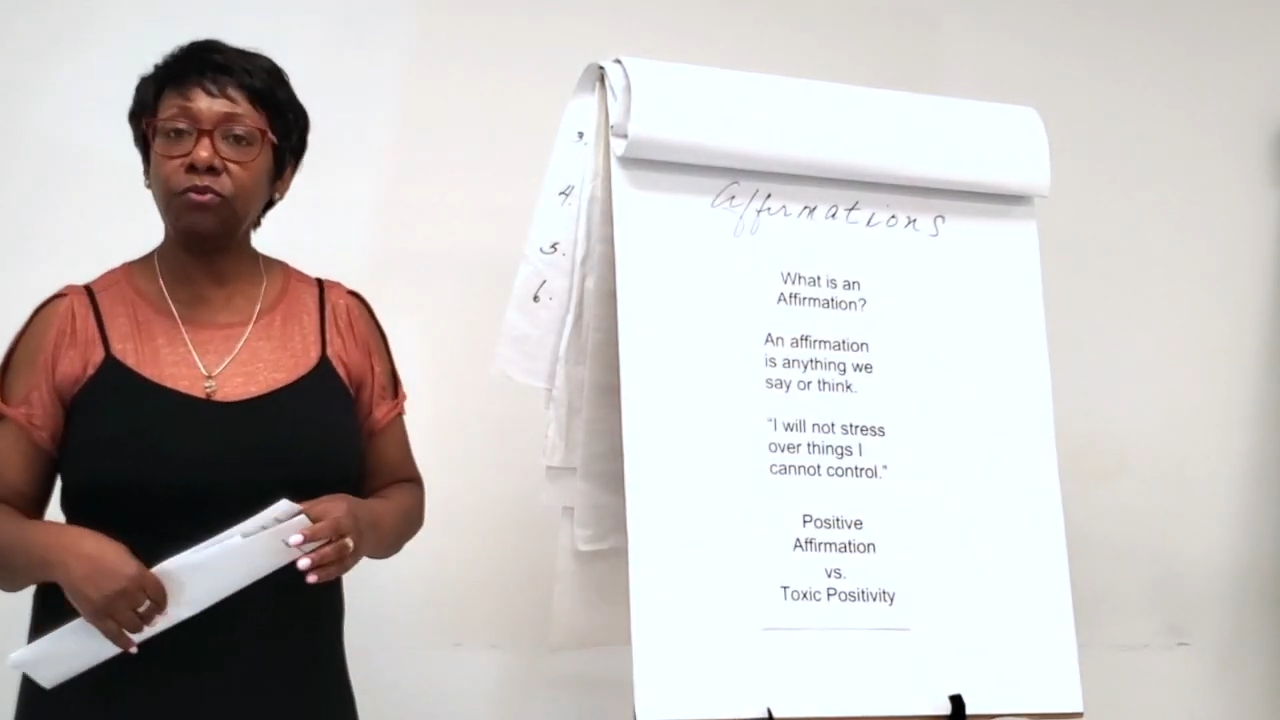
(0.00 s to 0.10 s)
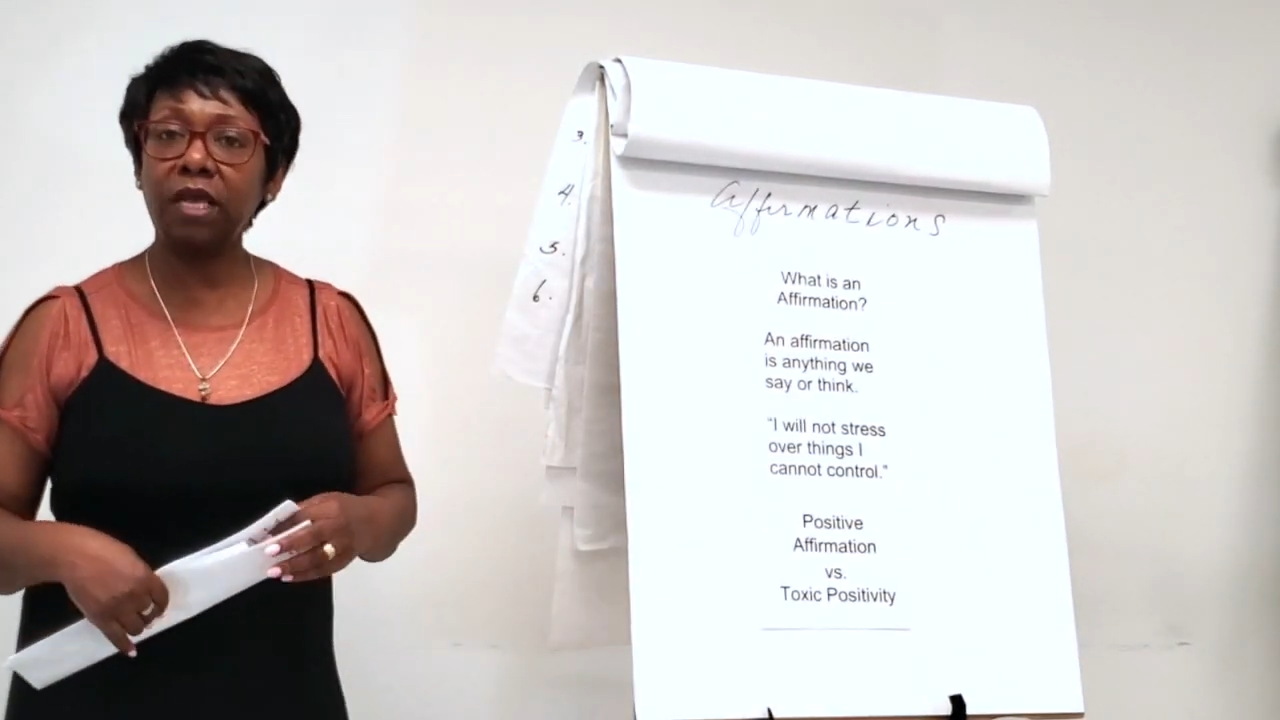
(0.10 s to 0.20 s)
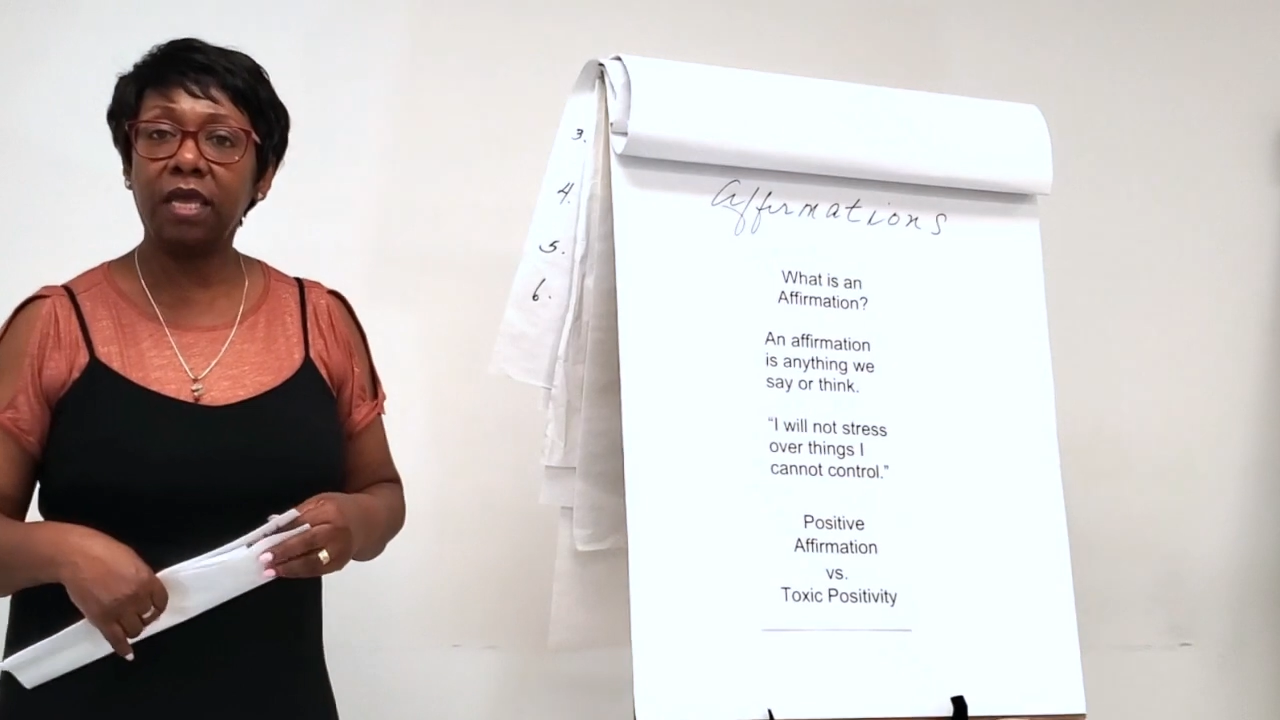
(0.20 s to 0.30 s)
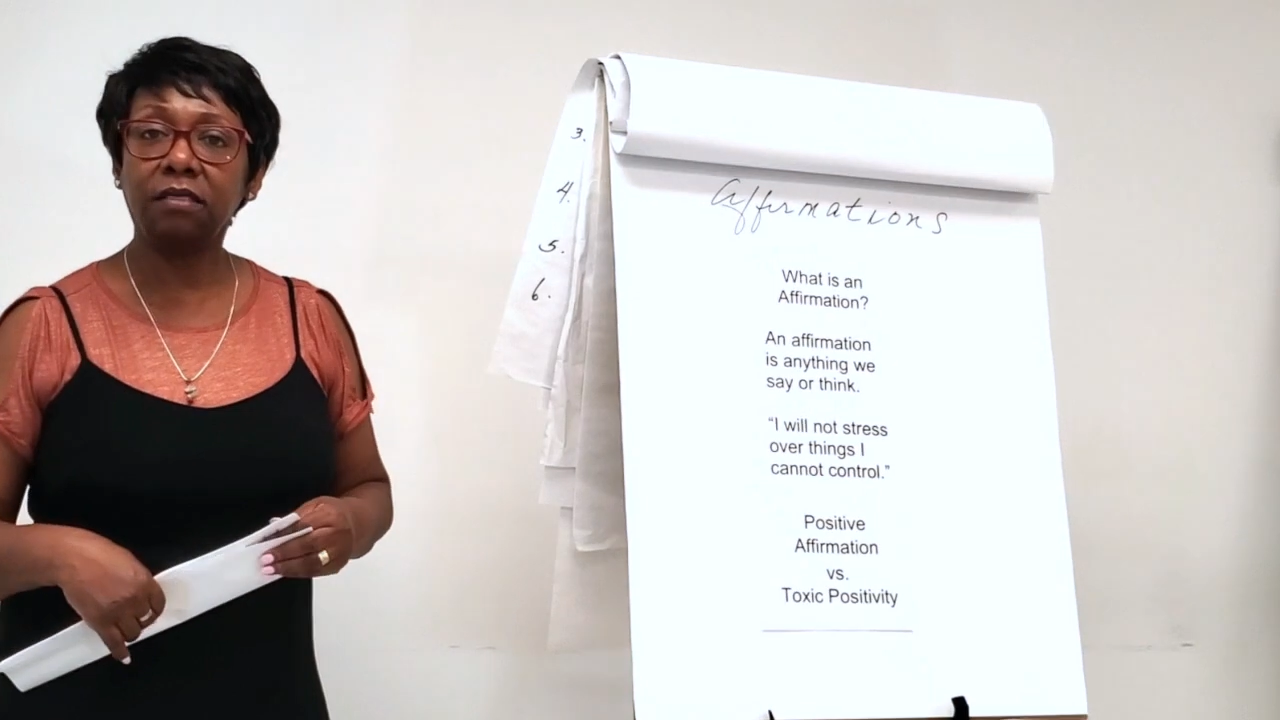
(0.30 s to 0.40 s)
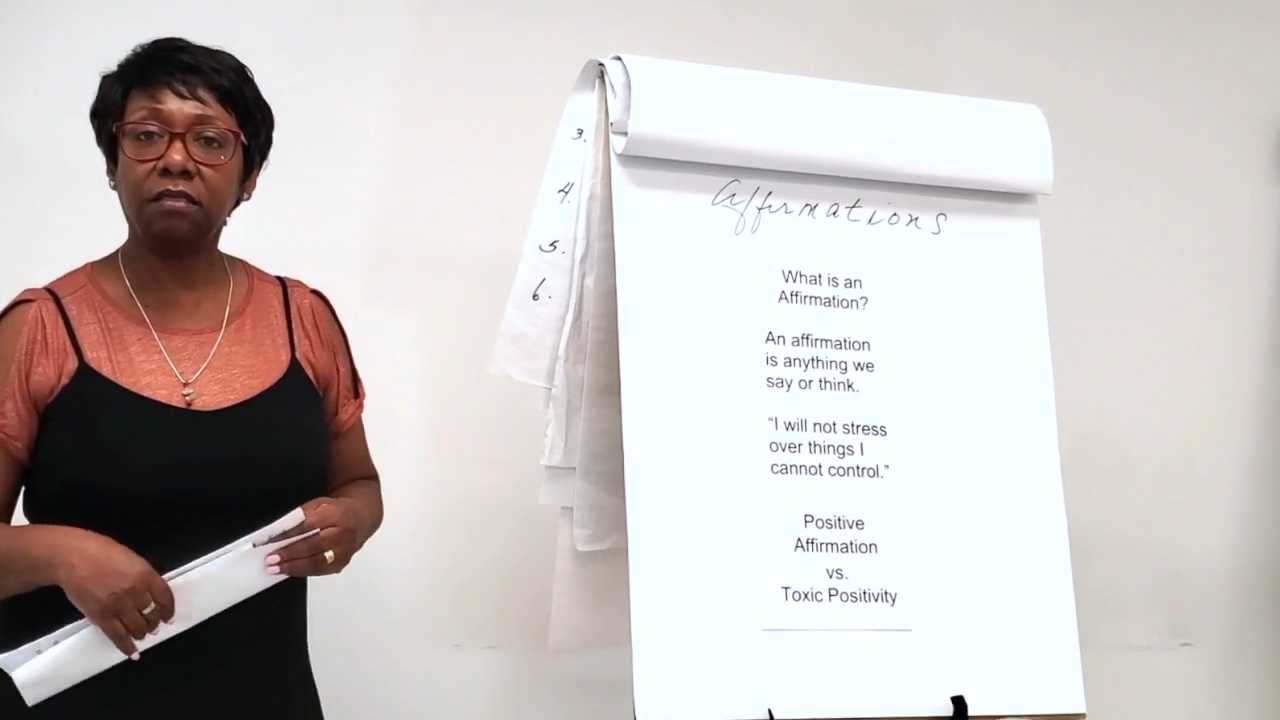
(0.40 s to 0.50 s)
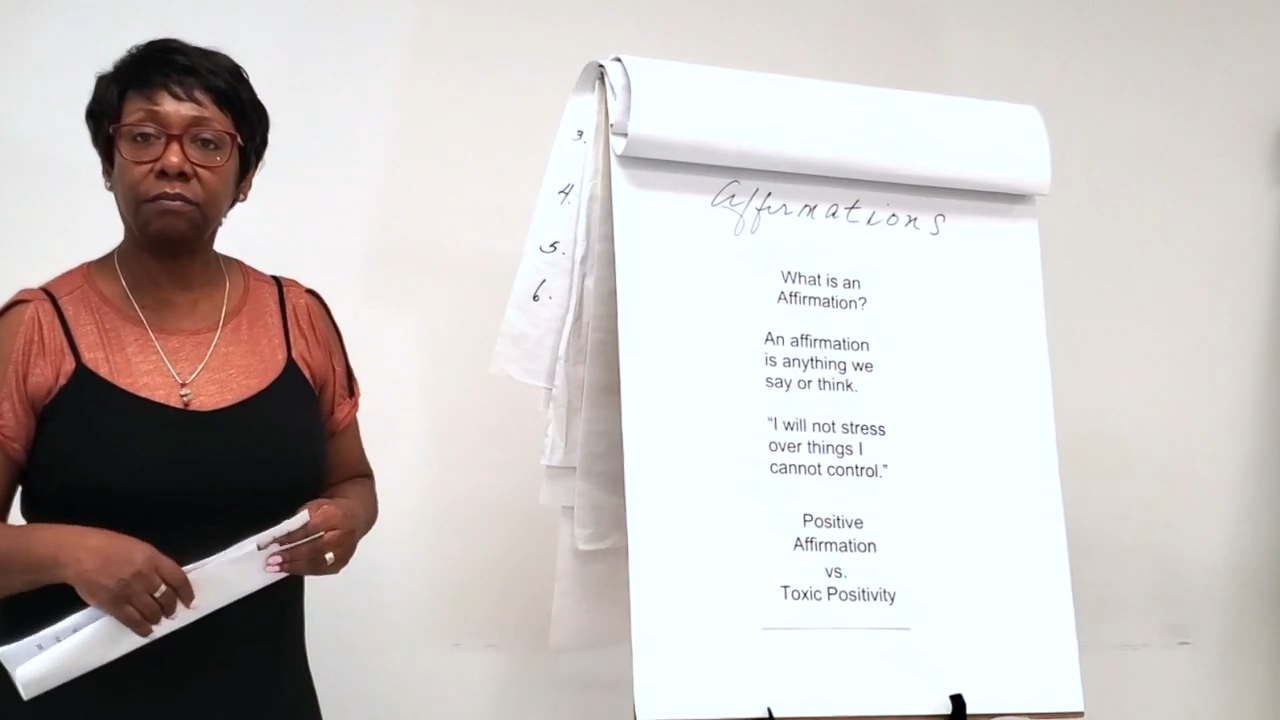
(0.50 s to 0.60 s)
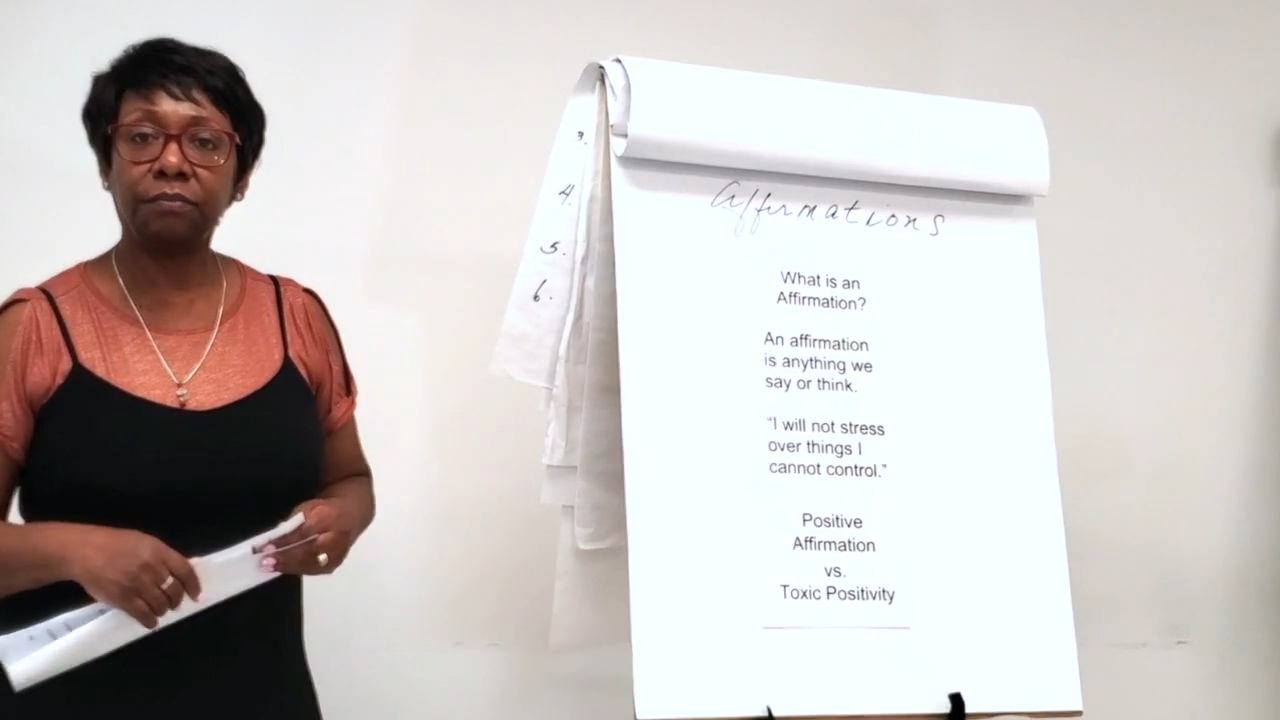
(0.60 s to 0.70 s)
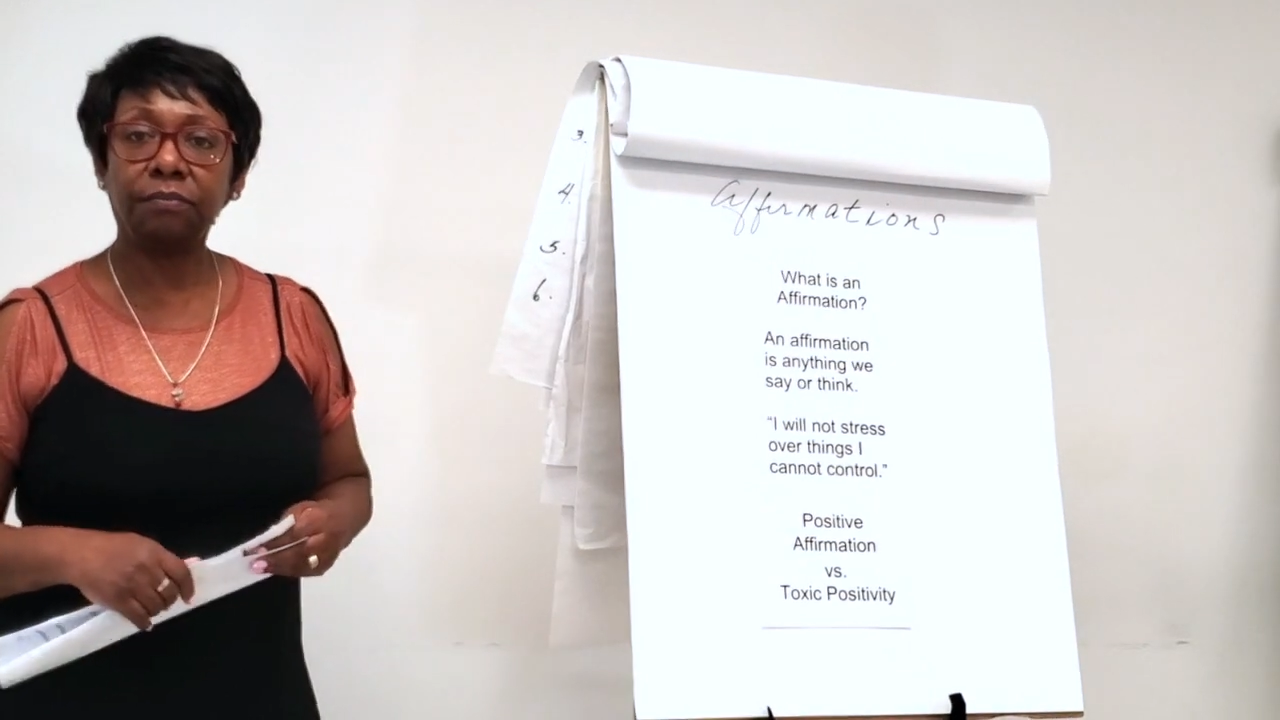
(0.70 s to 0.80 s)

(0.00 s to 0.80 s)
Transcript: days.